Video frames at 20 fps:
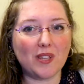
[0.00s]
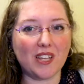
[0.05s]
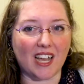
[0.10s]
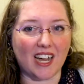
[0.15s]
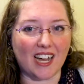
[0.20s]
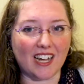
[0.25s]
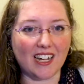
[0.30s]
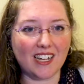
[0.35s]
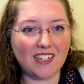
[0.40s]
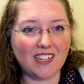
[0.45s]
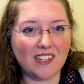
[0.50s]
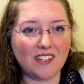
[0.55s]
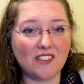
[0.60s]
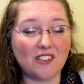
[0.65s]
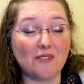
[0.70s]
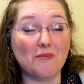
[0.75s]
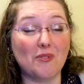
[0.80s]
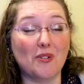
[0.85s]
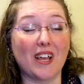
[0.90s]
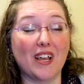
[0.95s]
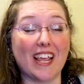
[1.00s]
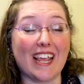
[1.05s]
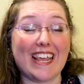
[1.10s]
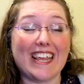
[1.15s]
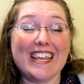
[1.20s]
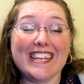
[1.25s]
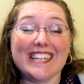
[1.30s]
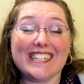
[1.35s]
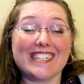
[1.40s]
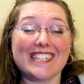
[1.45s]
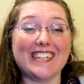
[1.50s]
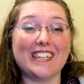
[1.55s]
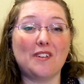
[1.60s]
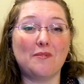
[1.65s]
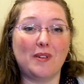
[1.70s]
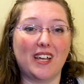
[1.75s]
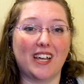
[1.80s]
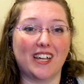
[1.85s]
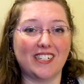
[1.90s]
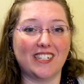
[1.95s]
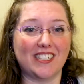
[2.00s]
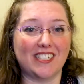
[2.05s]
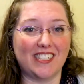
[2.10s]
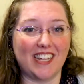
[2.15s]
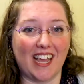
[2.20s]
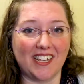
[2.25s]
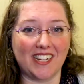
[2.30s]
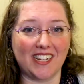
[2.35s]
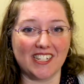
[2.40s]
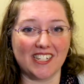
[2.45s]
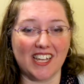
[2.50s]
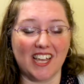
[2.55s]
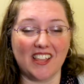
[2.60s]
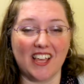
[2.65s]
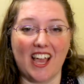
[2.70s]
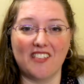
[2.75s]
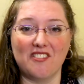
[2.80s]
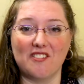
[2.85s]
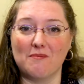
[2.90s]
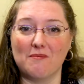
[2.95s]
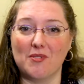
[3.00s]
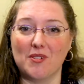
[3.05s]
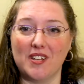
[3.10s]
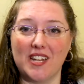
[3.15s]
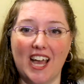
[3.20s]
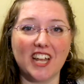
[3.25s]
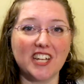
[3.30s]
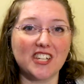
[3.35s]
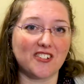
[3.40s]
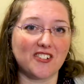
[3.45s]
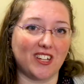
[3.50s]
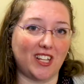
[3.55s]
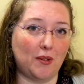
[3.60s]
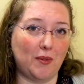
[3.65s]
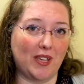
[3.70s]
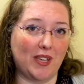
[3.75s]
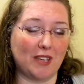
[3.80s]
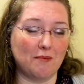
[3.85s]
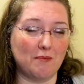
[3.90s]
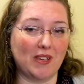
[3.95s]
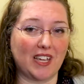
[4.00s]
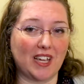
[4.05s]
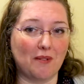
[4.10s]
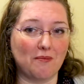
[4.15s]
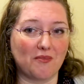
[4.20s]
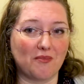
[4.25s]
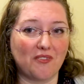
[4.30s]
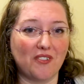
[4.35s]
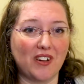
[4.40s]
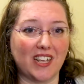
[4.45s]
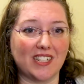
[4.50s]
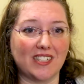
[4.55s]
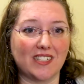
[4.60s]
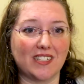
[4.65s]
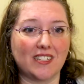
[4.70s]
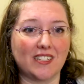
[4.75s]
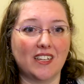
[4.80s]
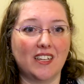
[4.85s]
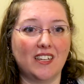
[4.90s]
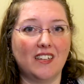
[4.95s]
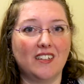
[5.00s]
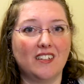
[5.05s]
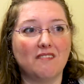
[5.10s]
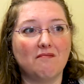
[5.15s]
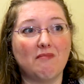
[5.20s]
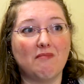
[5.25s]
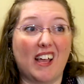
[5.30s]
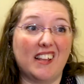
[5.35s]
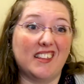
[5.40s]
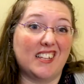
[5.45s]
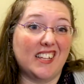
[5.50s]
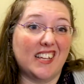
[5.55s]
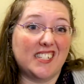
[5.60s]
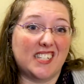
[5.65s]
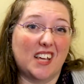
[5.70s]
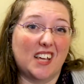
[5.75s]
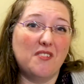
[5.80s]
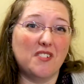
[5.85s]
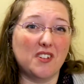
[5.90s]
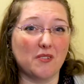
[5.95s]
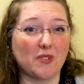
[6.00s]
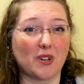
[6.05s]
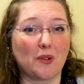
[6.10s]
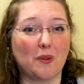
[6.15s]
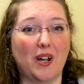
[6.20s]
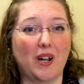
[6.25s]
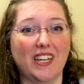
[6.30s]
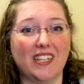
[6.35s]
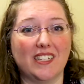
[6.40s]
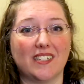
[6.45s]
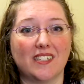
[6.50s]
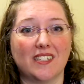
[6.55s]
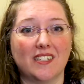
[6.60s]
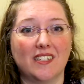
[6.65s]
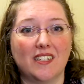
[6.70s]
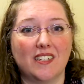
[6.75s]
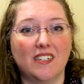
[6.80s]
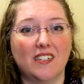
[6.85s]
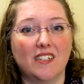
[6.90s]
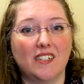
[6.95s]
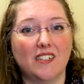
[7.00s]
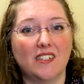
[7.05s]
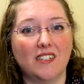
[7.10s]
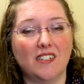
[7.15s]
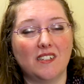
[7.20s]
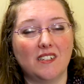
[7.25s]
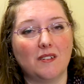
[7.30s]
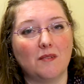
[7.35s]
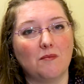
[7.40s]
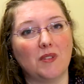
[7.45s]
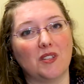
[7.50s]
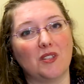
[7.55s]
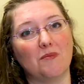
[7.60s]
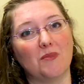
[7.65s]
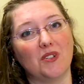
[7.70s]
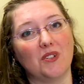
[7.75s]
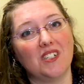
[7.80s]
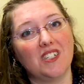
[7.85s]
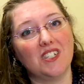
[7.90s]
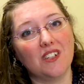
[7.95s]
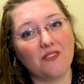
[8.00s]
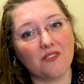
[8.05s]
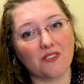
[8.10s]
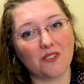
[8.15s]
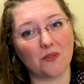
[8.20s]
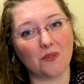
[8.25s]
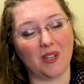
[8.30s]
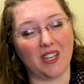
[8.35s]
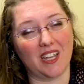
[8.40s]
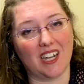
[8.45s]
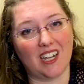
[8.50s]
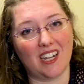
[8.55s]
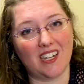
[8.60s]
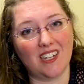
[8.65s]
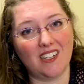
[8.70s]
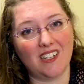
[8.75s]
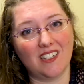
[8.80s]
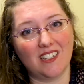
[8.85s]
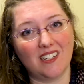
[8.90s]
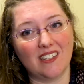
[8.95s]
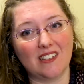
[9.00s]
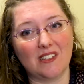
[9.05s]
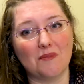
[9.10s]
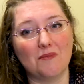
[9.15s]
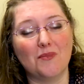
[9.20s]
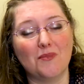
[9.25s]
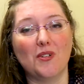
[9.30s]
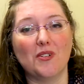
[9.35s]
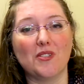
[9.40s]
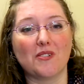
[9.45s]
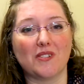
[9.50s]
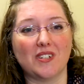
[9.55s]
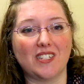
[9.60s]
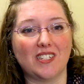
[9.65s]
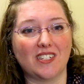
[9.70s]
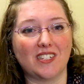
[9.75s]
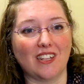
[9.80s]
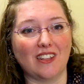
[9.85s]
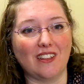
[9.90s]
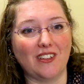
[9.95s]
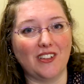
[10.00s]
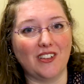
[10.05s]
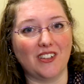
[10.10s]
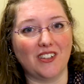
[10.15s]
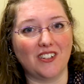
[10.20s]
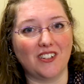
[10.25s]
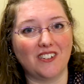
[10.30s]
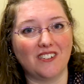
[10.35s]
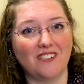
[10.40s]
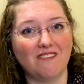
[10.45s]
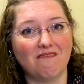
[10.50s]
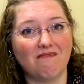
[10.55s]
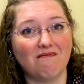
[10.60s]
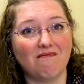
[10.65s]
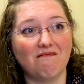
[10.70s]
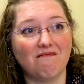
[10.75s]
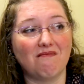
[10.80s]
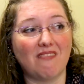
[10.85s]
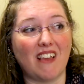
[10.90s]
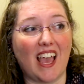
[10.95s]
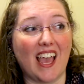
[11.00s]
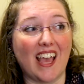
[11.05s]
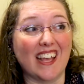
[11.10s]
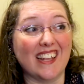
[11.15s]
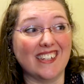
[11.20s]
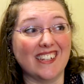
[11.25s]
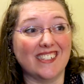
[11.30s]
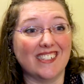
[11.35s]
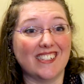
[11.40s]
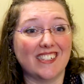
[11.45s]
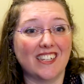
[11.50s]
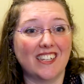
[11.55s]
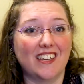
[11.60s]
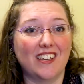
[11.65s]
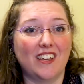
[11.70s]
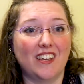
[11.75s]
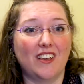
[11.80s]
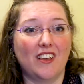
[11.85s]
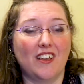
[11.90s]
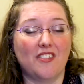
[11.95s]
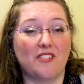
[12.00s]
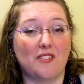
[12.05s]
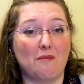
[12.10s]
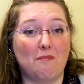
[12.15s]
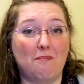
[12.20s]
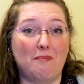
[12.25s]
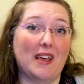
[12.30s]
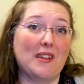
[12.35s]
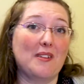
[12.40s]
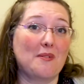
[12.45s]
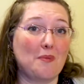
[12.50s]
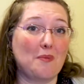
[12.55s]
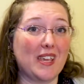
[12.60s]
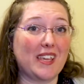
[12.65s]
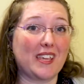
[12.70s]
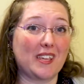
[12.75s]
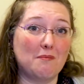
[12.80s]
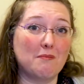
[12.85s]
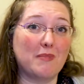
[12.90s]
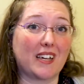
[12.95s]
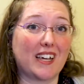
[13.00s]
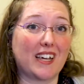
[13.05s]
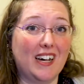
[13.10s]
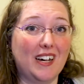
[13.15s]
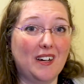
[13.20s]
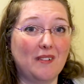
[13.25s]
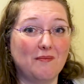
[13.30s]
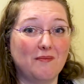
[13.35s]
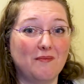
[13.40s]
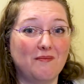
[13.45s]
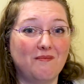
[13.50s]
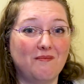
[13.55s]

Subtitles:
are, the more easily we understand each other, and the more naturally we can become friends, and the less effort it requires. But the more different we are, the more there is to learn, and the better we can become.